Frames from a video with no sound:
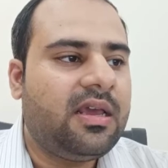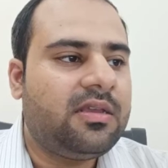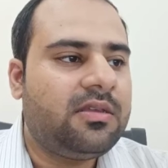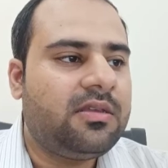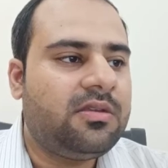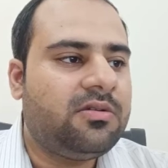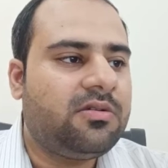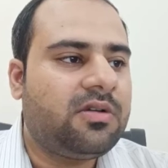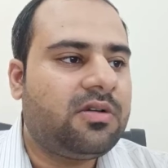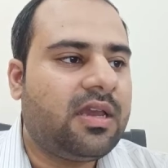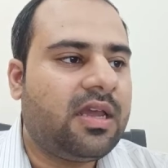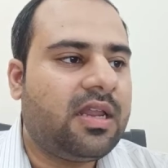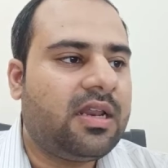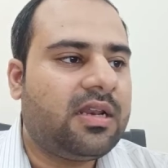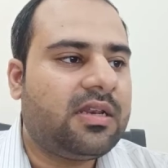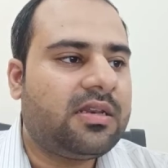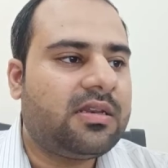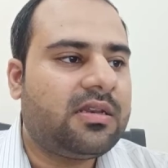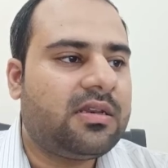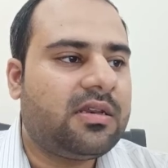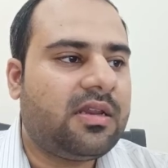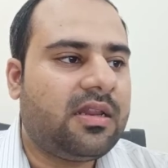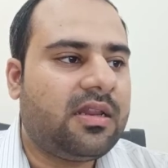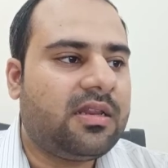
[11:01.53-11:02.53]
You
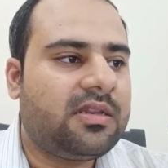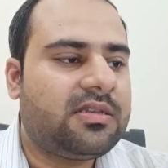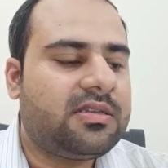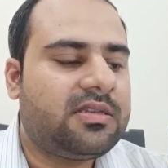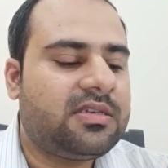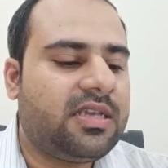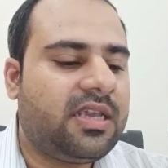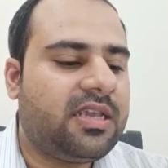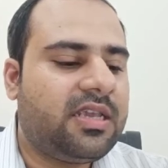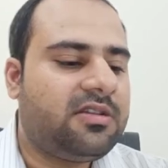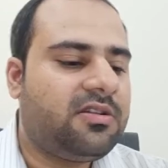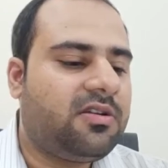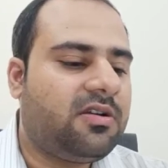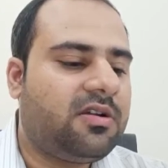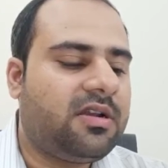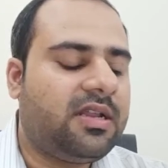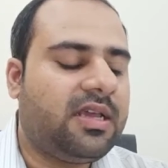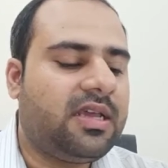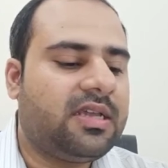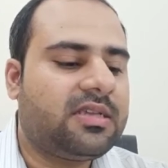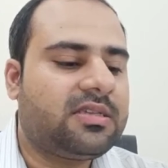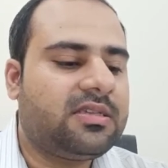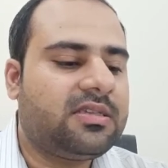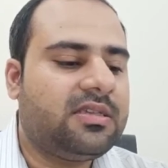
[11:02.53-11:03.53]
can change your
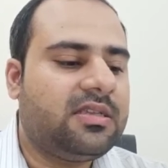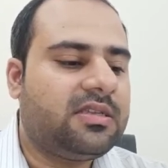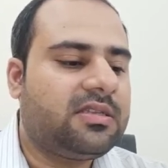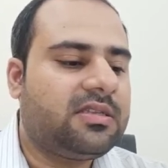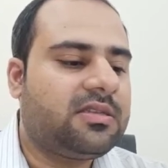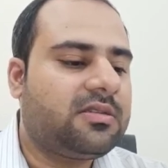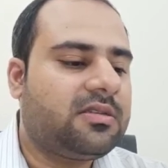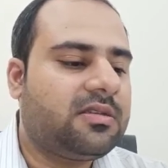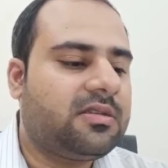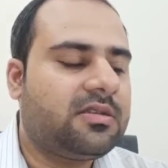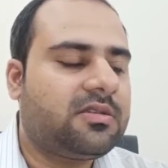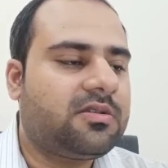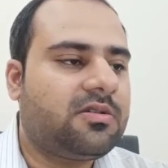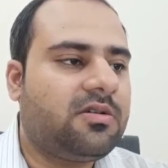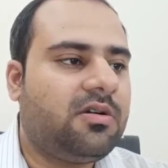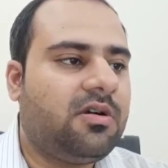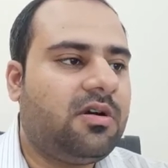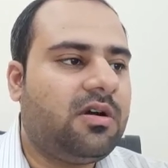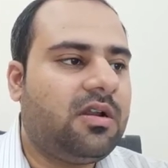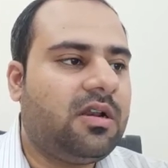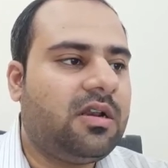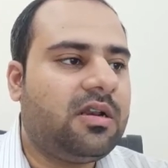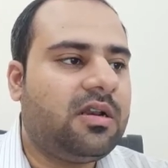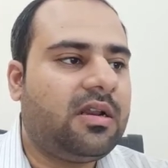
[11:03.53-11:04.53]
text. This is
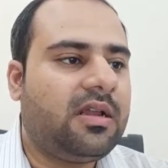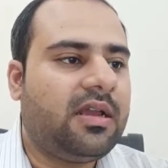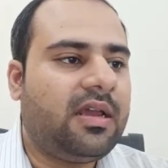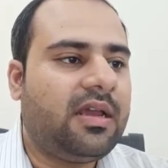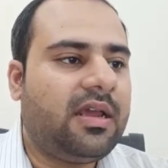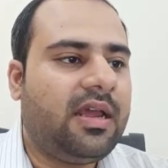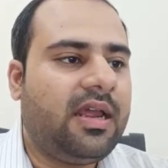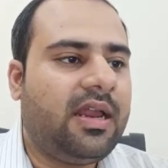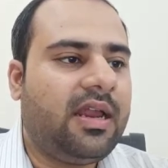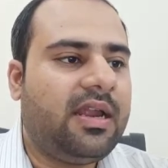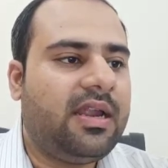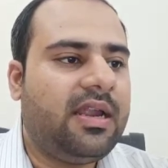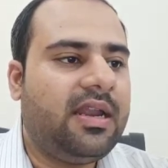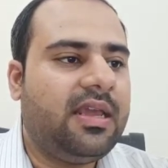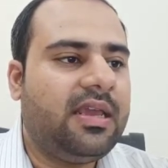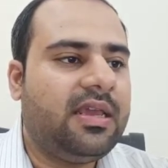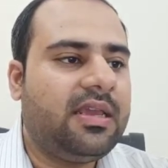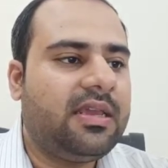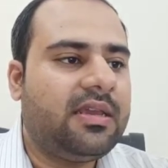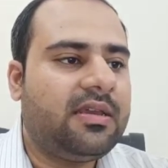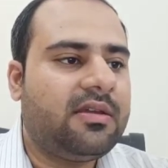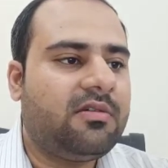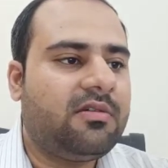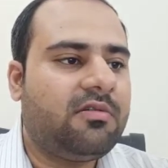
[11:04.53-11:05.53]
called
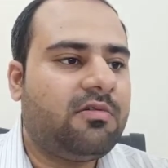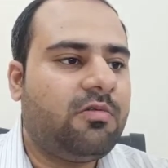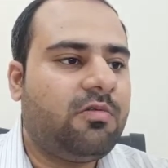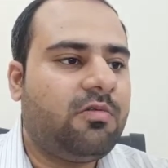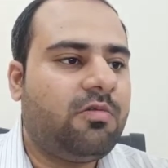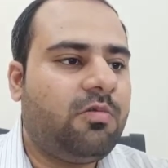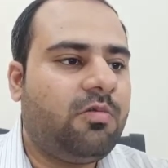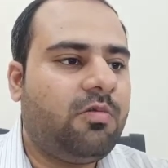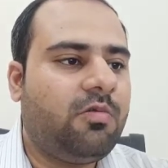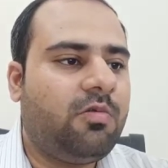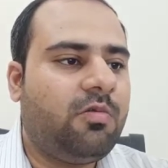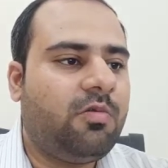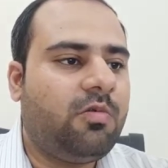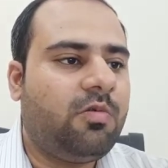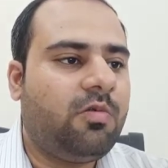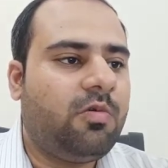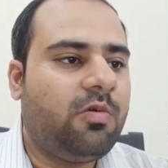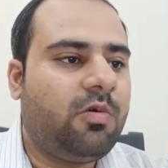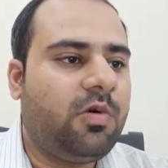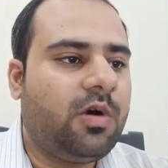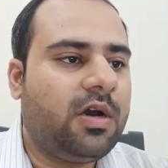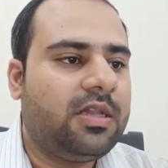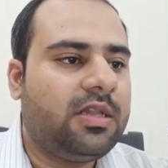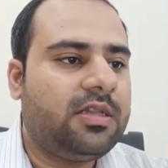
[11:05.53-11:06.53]
heading
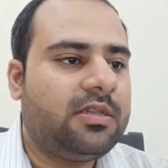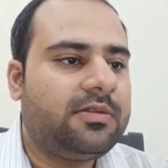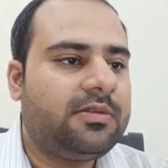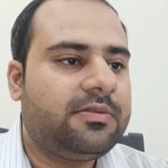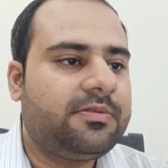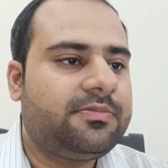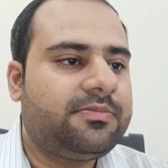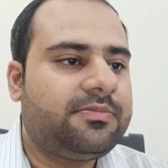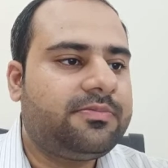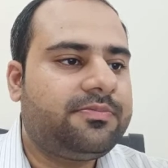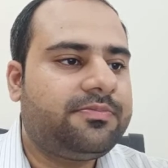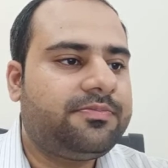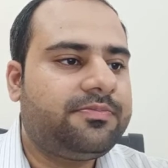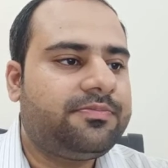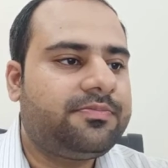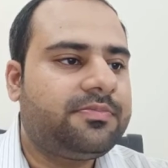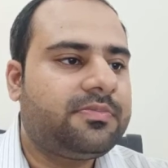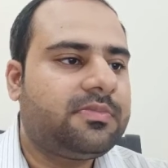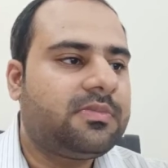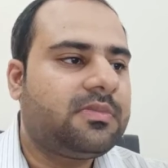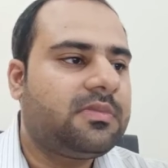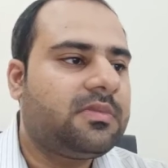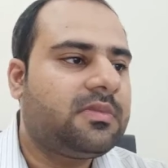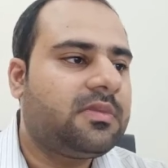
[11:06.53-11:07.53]
1.
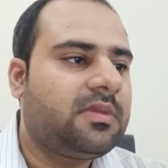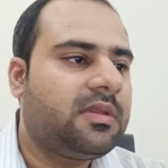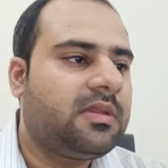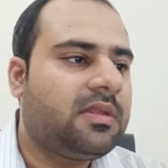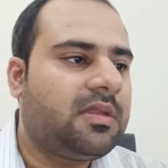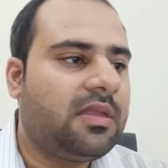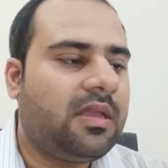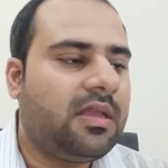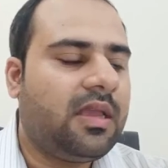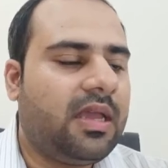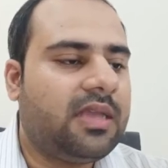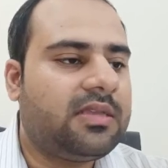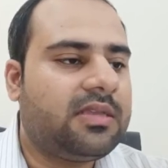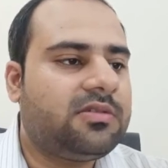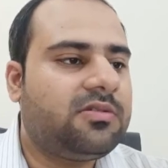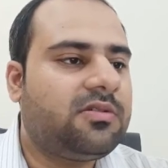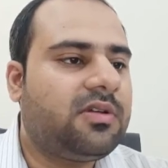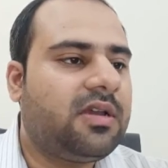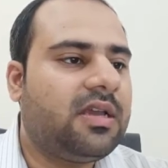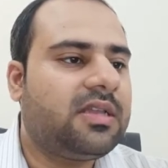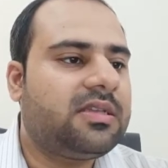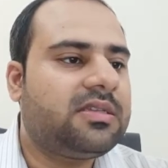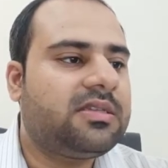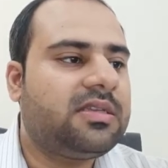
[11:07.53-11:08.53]
As you
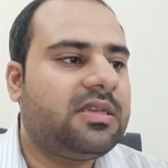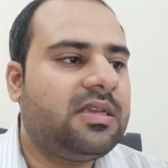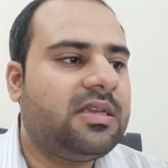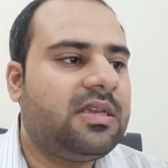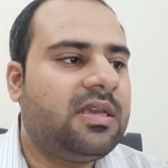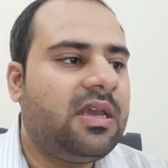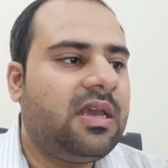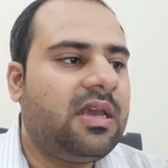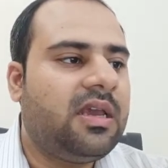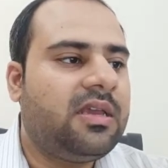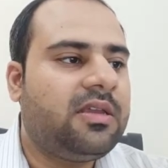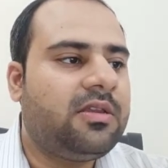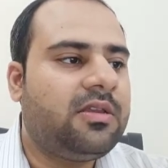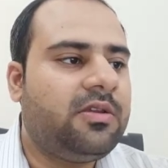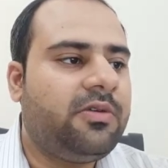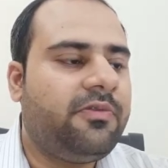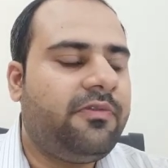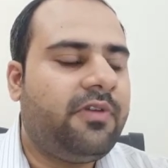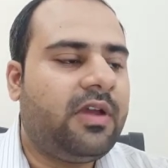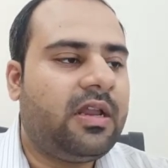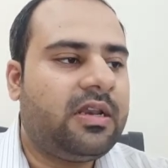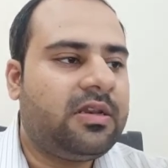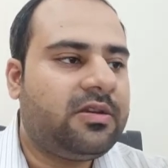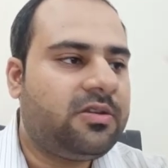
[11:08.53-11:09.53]
can see,
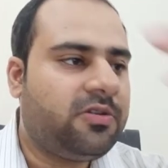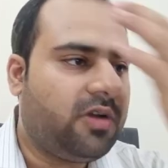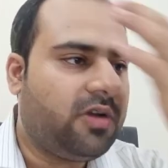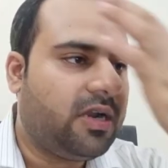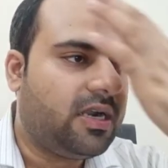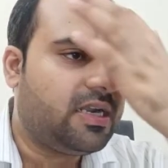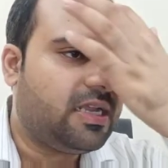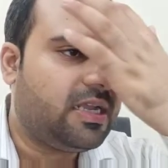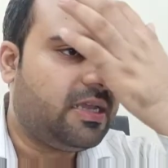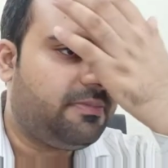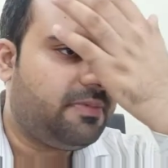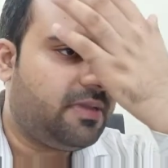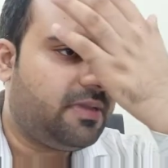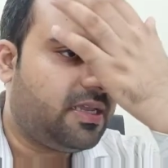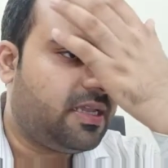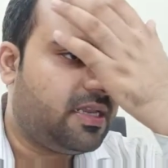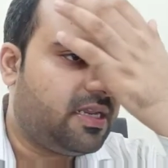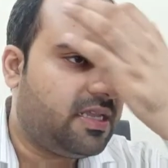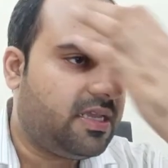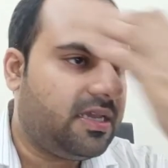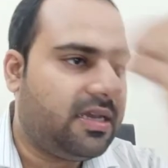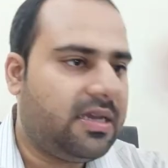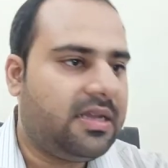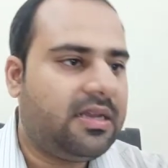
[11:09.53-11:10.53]
when you are typing in
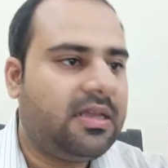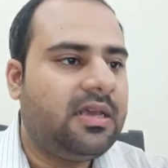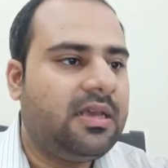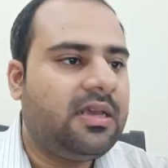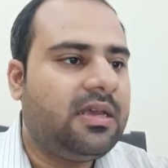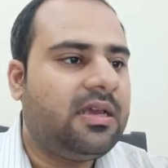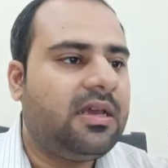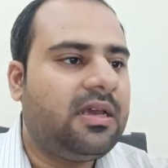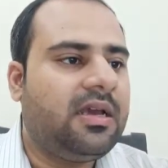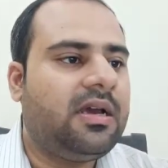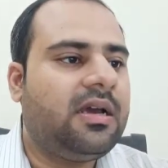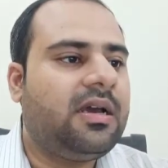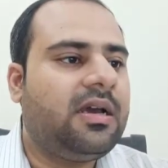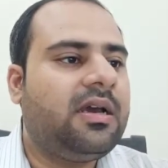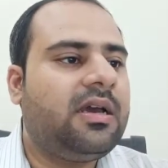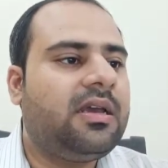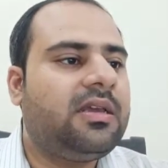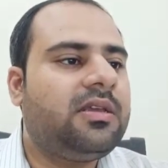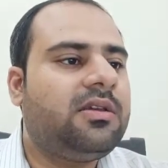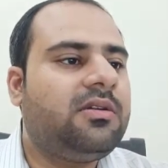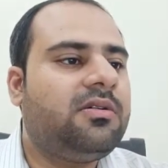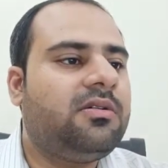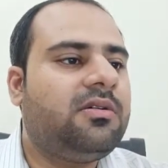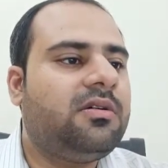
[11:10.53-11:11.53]
here,
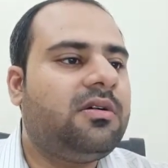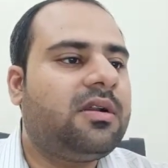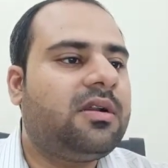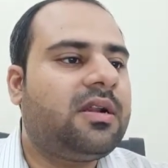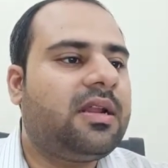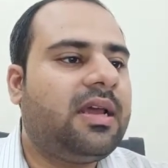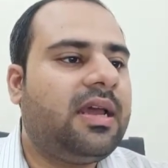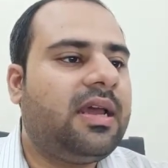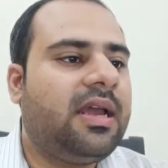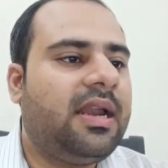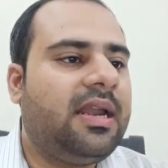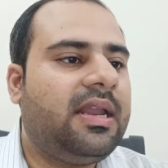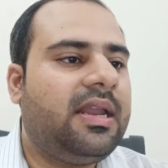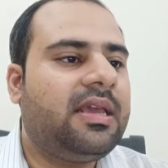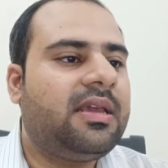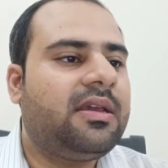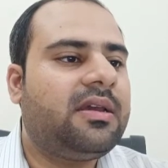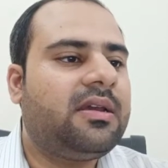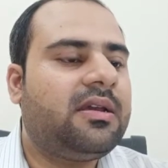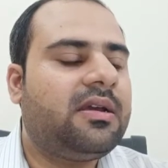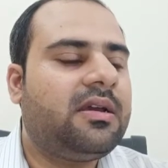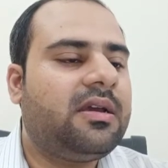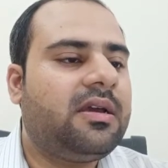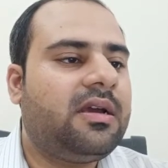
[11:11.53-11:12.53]
your
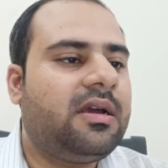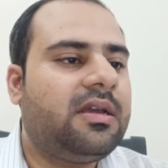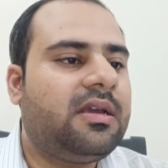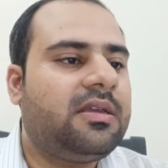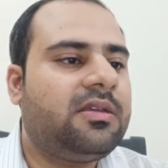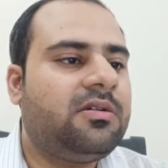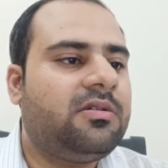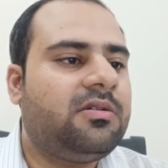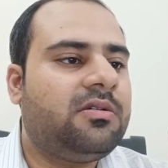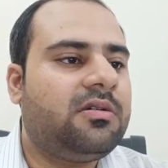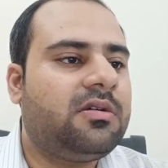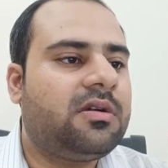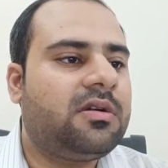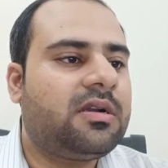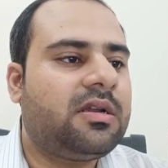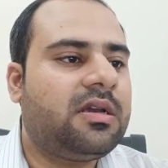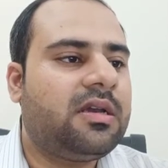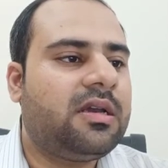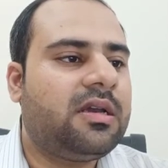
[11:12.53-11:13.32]
heading, your